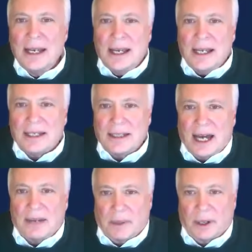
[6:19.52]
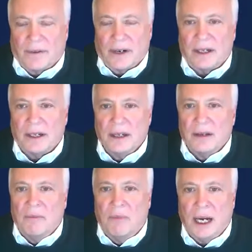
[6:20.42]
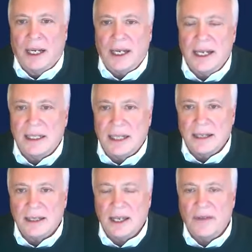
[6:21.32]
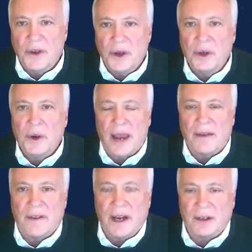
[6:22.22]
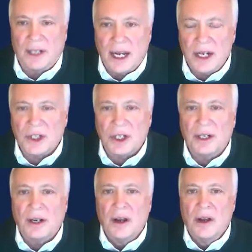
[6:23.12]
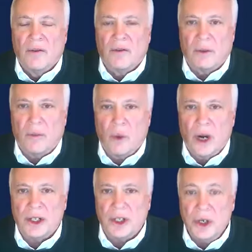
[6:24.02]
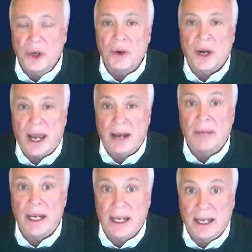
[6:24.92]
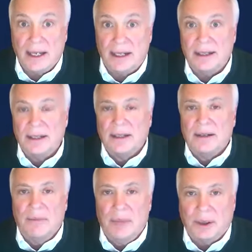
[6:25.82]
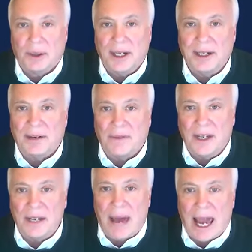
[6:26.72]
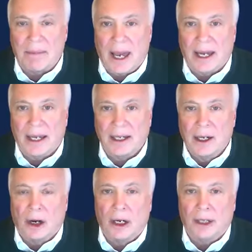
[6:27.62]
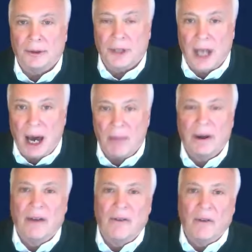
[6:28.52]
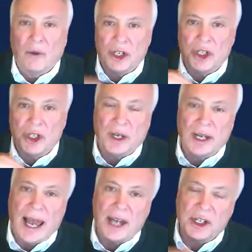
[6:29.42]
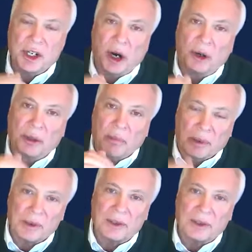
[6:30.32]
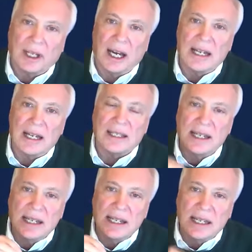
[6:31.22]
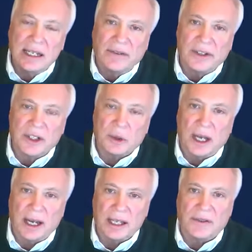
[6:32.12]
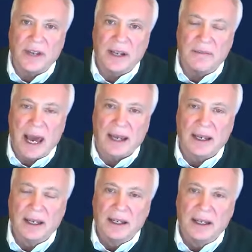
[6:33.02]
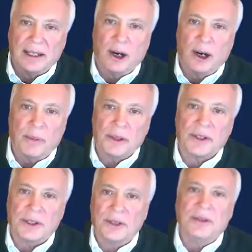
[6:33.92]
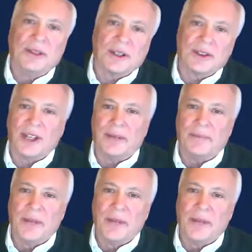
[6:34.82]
It's not perfect, but it does give you a foundation from which you can begin building a feedback bank, on top of which you can add your own personalized, individualized feedback to help your students succeed.